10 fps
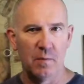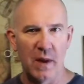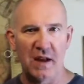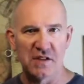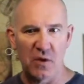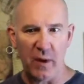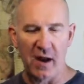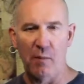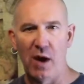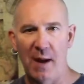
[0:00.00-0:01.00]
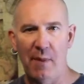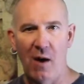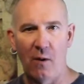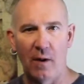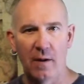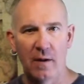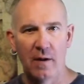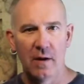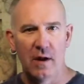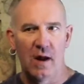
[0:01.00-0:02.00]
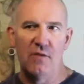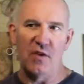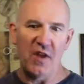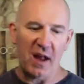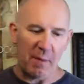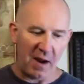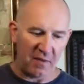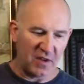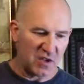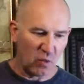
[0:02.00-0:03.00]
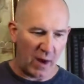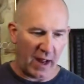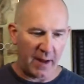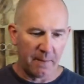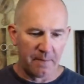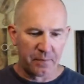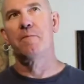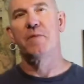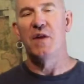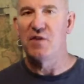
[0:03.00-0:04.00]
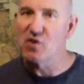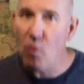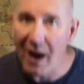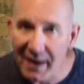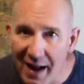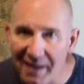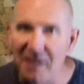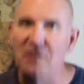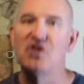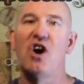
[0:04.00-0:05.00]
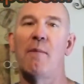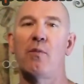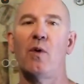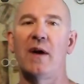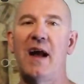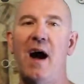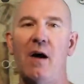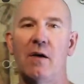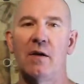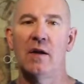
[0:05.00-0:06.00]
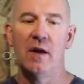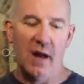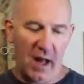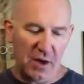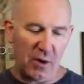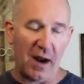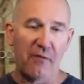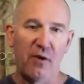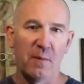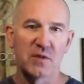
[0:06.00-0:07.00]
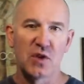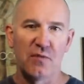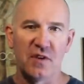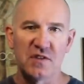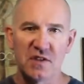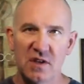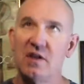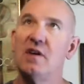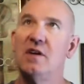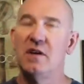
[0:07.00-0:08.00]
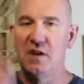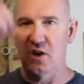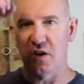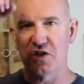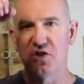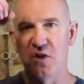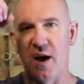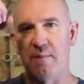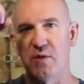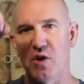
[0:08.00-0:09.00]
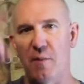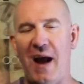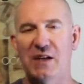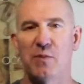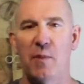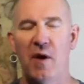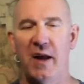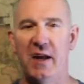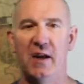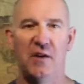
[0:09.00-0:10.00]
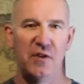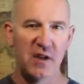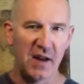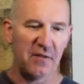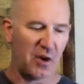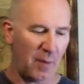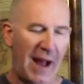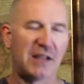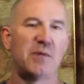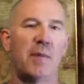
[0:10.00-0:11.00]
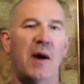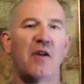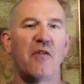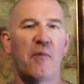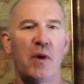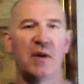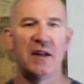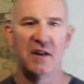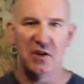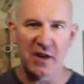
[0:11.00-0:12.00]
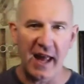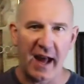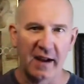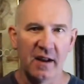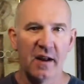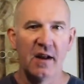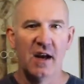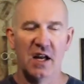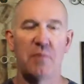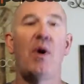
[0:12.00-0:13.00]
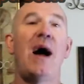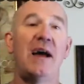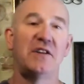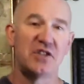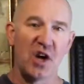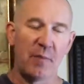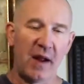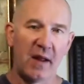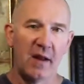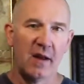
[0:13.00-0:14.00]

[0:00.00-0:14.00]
because then we can apply power. If you think about it this way, if you squat down and you jump really hard and you're on a firm surface, you're going to shoot up to your maximum height if you give your maximum amount of ability that you can and apply it to jumping.